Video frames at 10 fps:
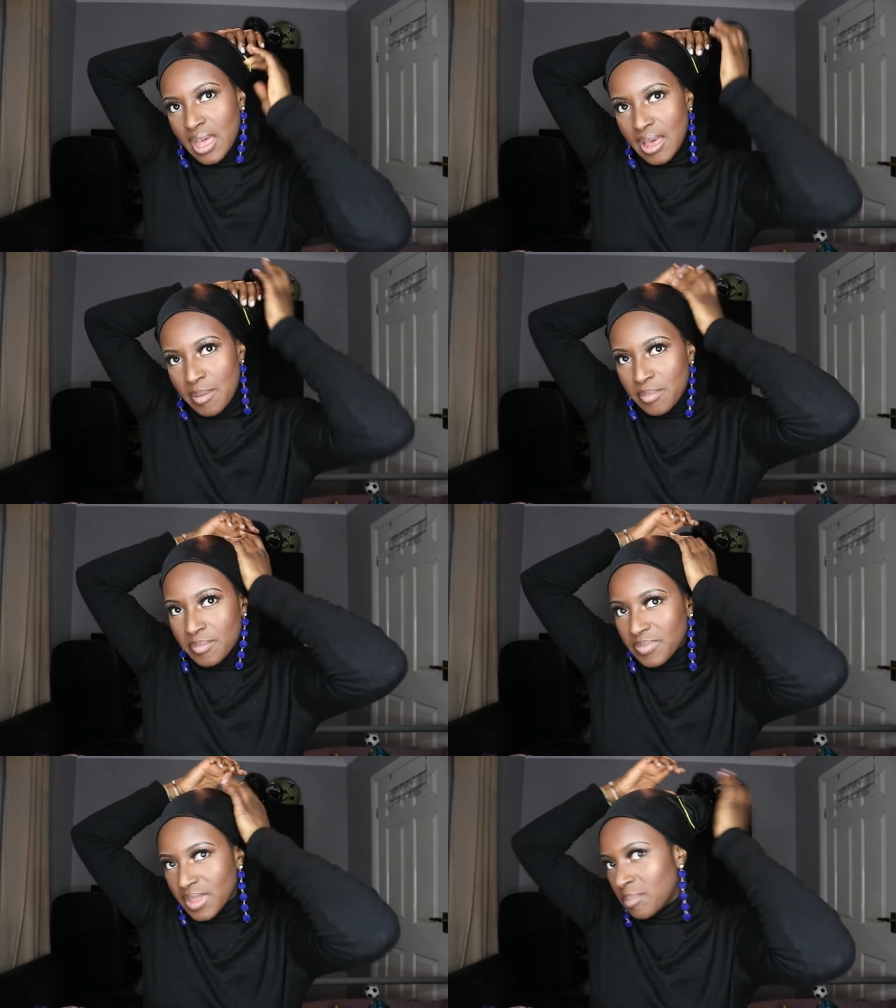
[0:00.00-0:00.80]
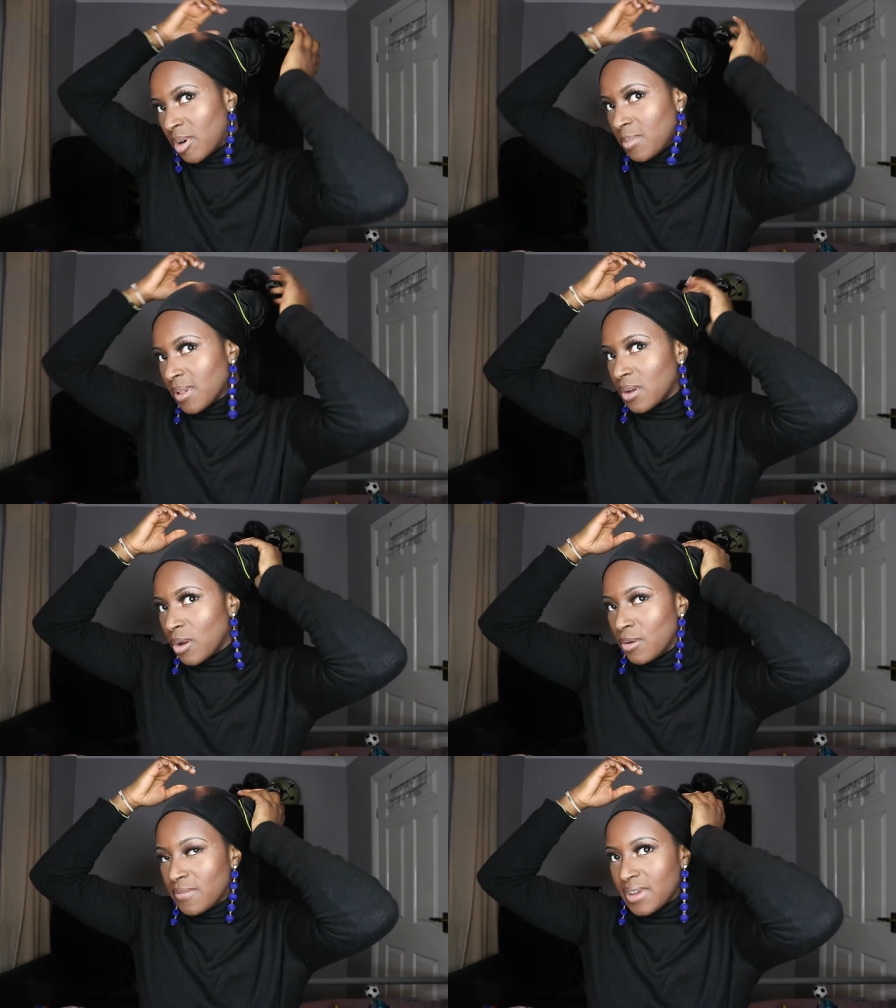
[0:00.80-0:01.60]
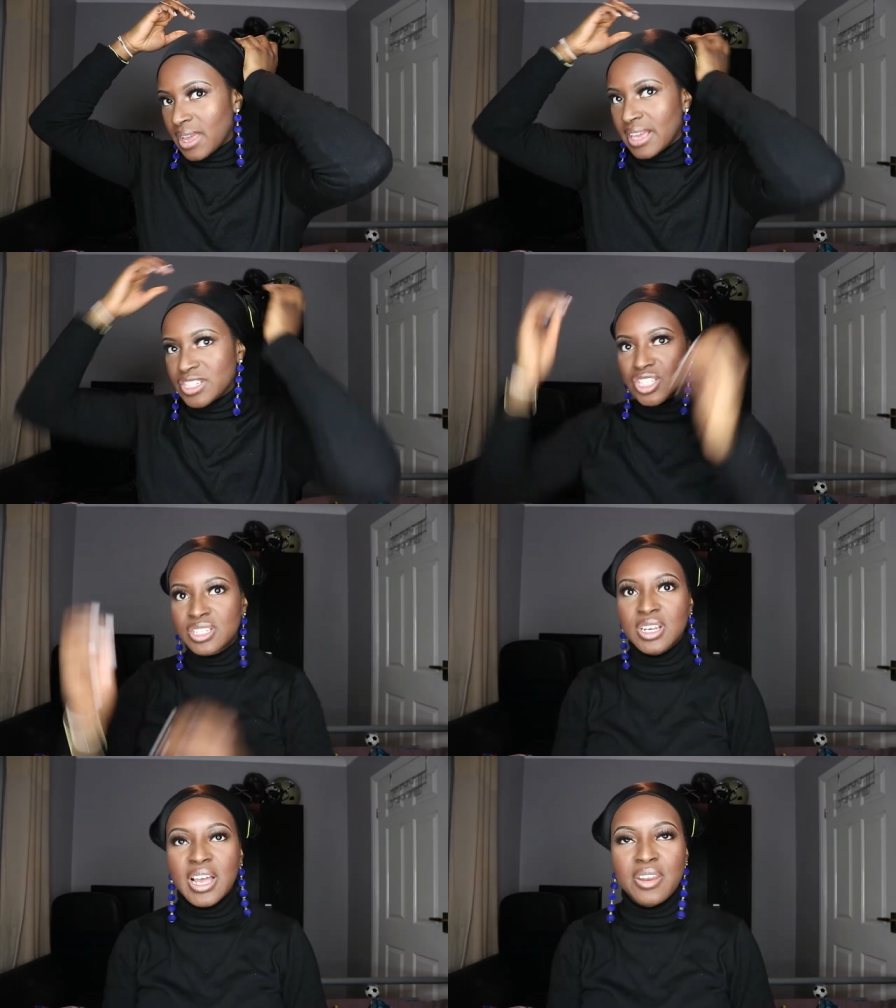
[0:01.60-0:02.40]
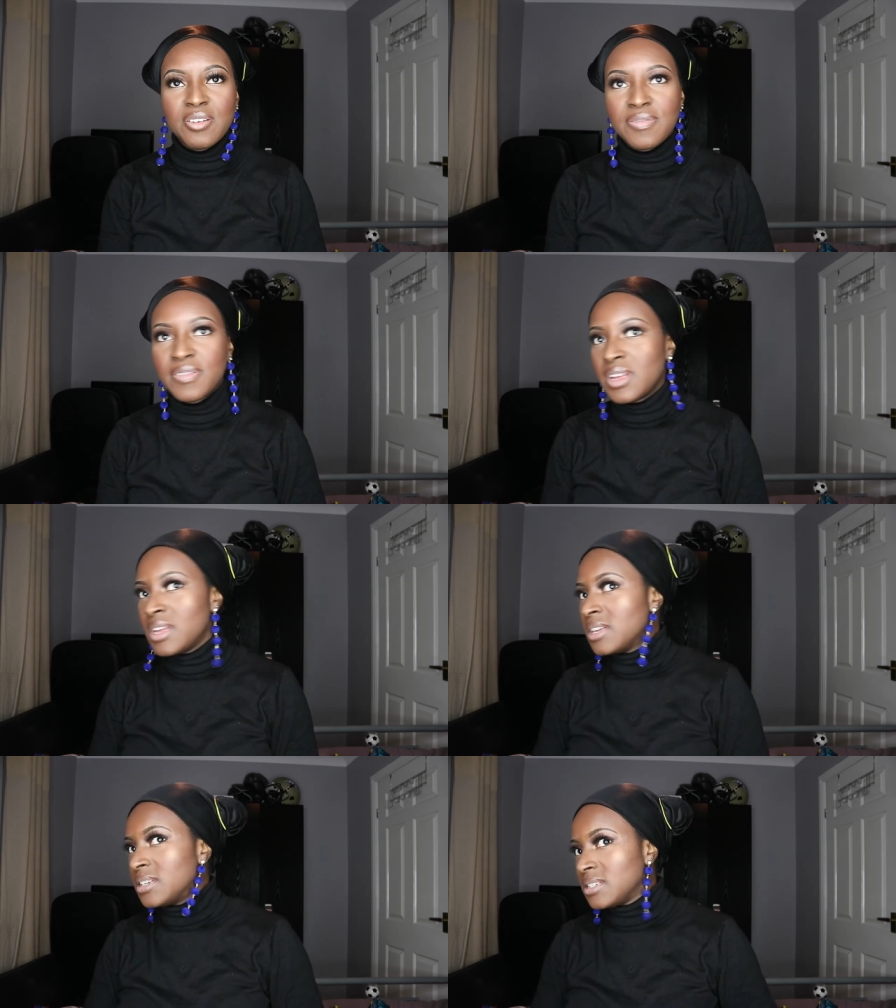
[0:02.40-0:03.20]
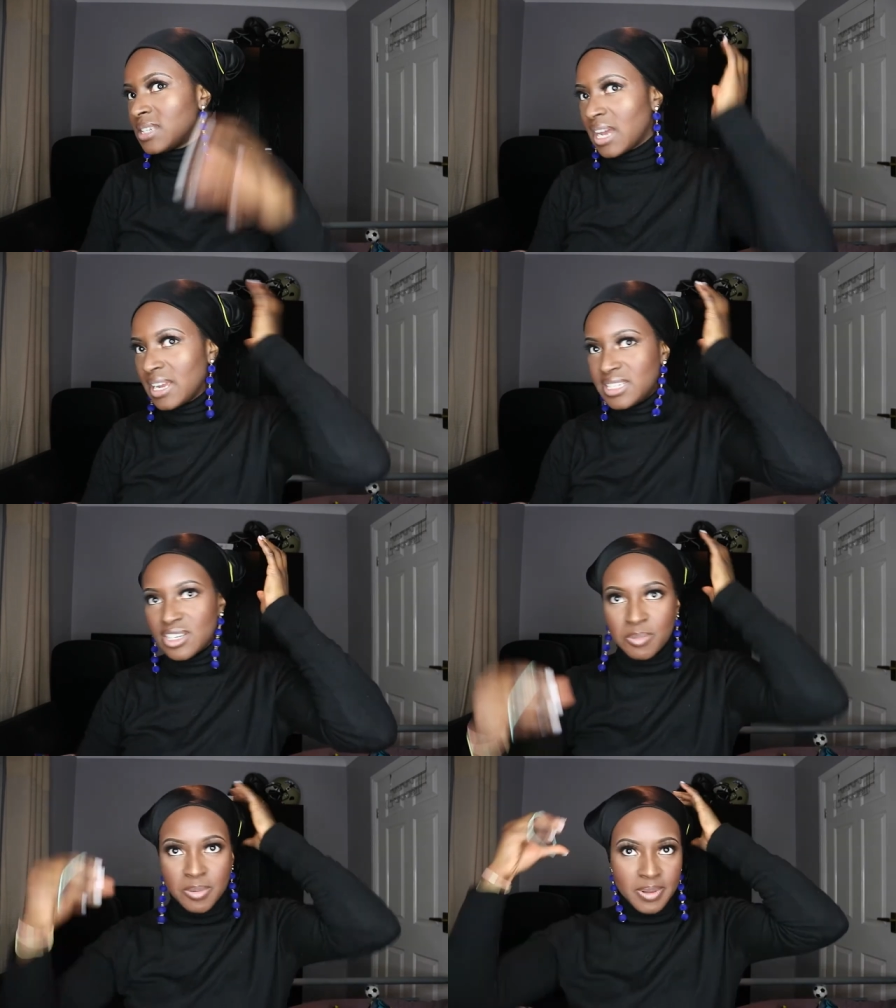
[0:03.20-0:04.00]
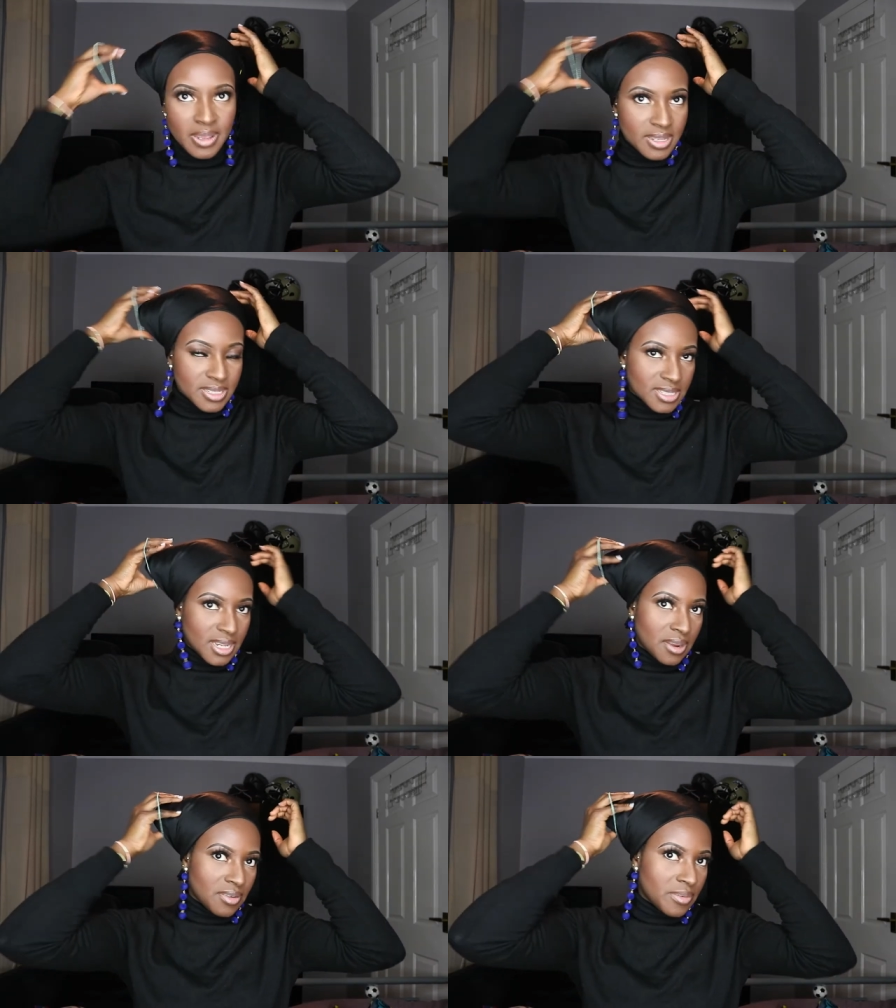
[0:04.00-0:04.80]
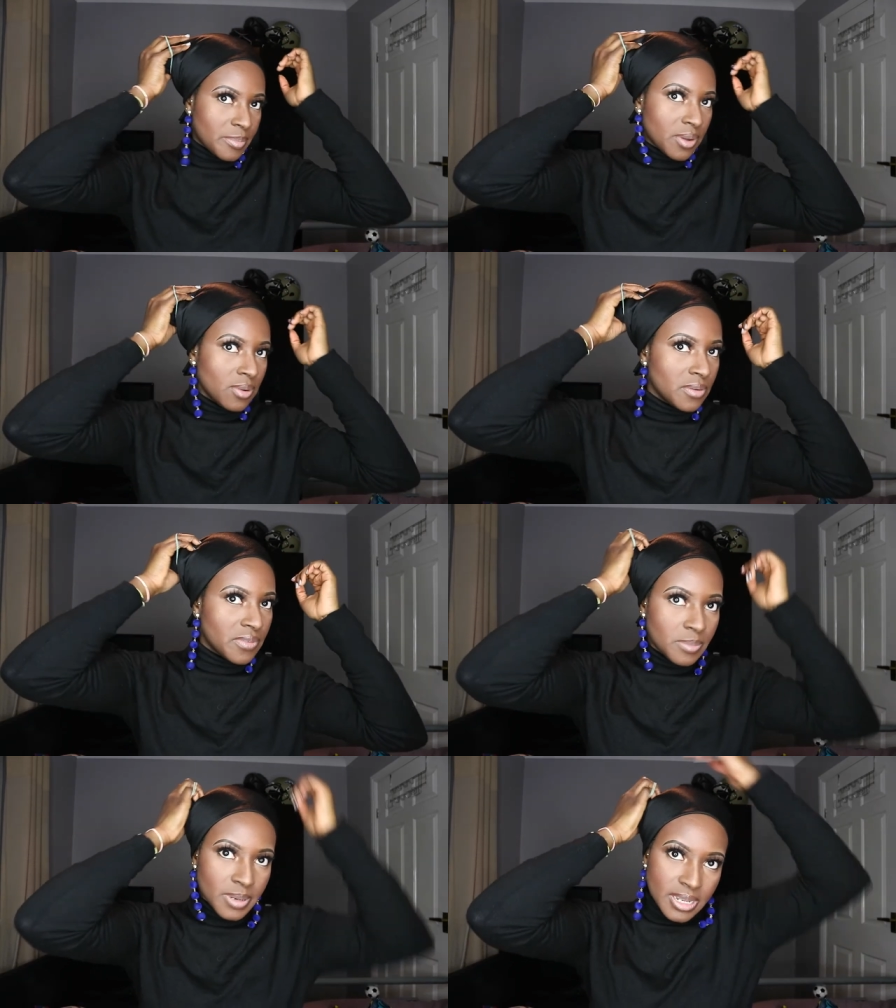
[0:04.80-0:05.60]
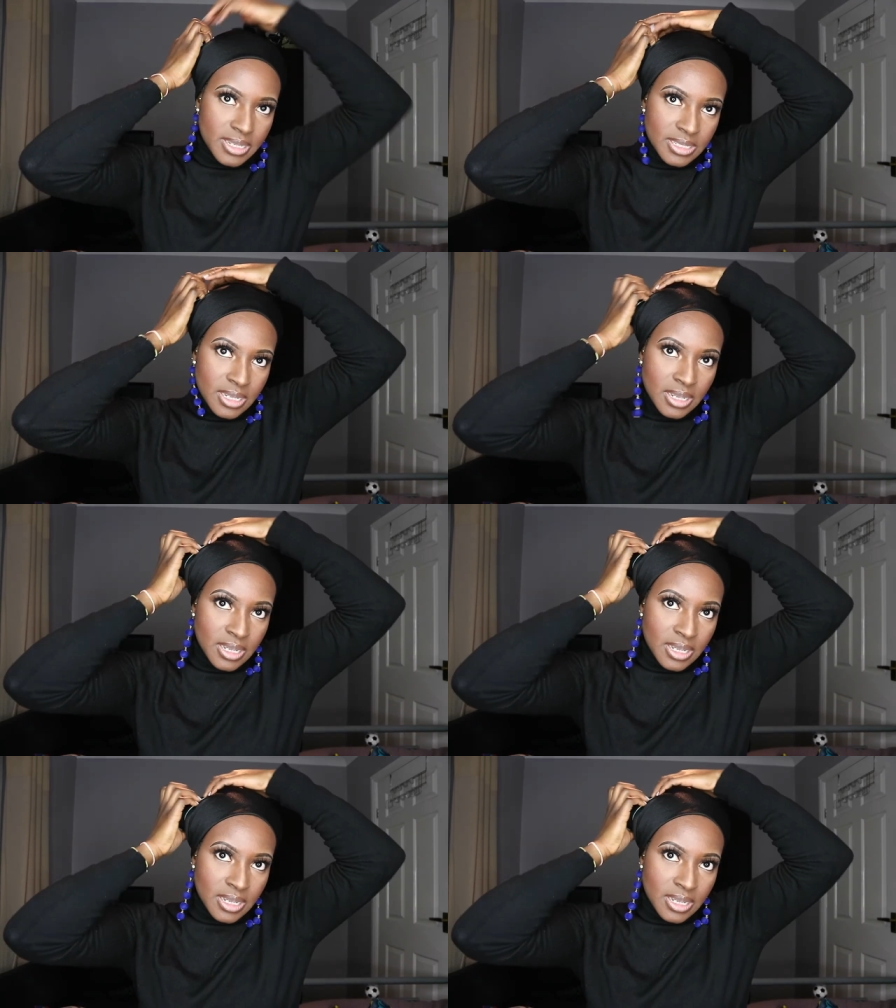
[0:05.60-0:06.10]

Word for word: a bobble over here just to kind of tidy up a bit, because it's kind of a bit all over the place.